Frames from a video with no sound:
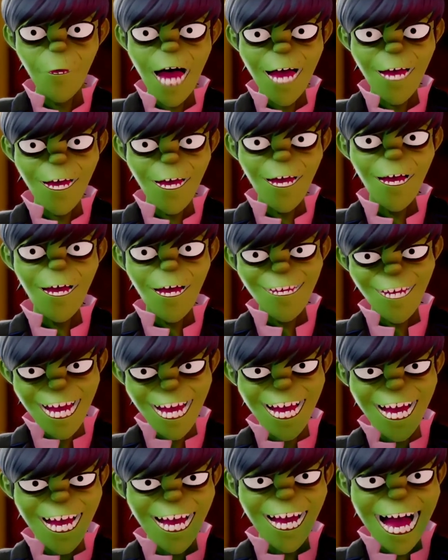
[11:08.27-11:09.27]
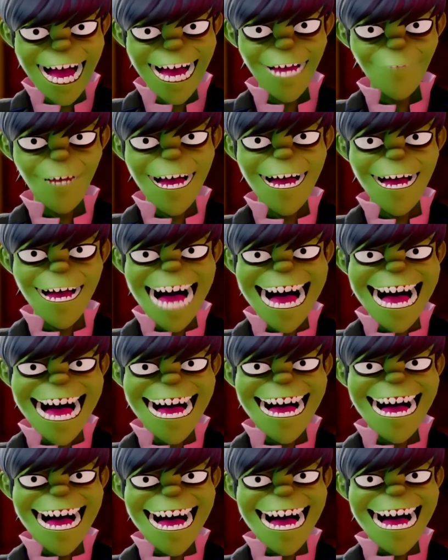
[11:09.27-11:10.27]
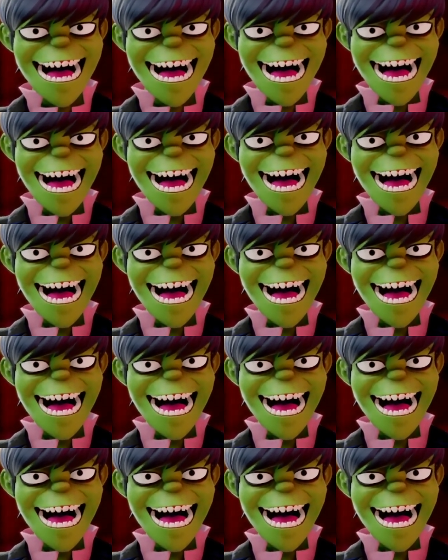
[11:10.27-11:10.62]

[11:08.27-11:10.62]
I woke up screaming,